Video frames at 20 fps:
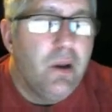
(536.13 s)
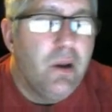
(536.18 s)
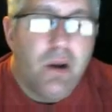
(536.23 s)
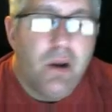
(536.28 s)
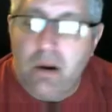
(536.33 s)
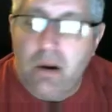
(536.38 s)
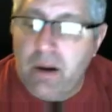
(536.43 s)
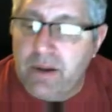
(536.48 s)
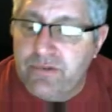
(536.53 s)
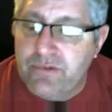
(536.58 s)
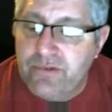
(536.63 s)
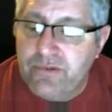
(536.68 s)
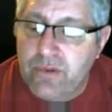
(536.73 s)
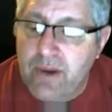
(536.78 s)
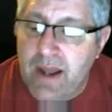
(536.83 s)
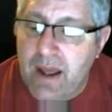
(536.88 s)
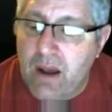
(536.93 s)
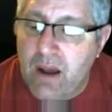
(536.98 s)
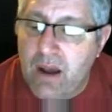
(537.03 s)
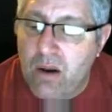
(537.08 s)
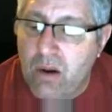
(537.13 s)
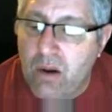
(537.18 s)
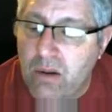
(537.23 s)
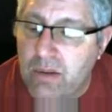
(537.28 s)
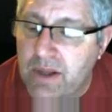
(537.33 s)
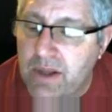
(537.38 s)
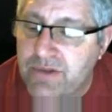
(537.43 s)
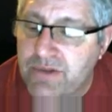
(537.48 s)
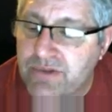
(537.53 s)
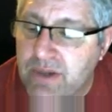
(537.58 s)
All right, so now
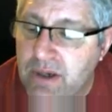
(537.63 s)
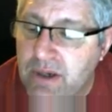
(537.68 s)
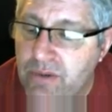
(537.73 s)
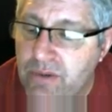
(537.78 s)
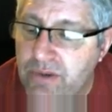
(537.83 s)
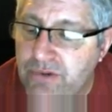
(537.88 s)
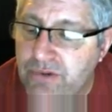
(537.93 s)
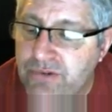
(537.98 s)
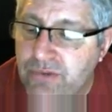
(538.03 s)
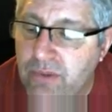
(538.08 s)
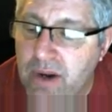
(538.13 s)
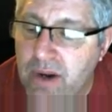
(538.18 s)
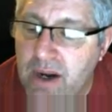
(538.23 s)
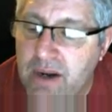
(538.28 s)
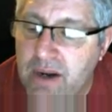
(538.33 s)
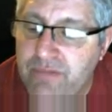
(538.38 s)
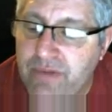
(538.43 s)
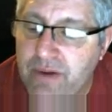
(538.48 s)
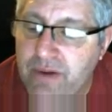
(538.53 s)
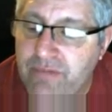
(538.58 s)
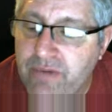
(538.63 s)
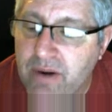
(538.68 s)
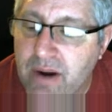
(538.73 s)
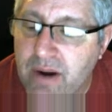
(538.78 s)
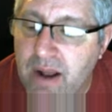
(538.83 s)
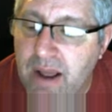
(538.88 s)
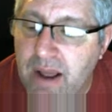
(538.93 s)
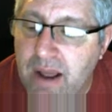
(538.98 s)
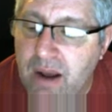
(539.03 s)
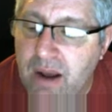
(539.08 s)
let's clear the screen. If I figure
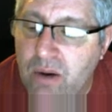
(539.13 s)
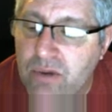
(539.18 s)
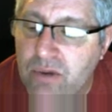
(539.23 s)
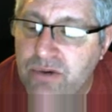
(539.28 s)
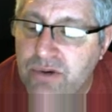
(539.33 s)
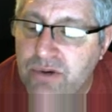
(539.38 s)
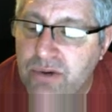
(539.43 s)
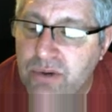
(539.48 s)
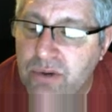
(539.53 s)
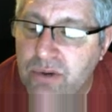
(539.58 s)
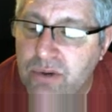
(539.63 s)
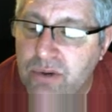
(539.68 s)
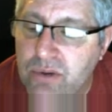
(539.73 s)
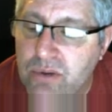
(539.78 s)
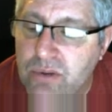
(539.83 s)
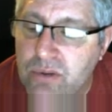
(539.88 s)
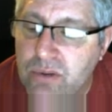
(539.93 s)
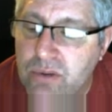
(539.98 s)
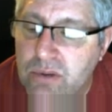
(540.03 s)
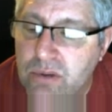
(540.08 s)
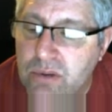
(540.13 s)
out how to